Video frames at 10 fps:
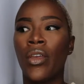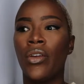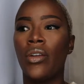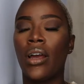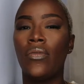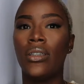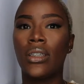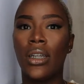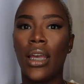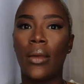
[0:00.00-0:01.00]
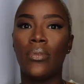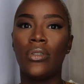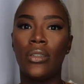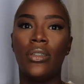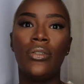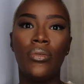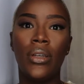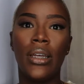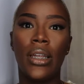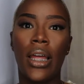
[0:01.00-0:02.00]
you're not physically able to do
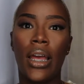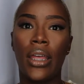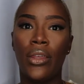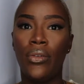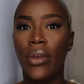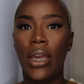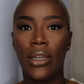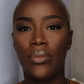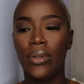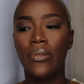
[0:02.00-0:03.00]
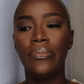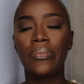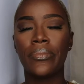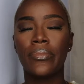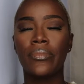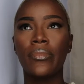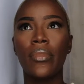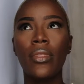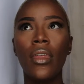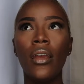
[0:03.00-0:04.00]
it like you can do both
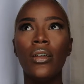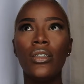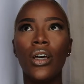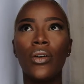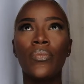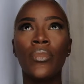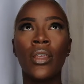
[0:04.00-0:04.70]
so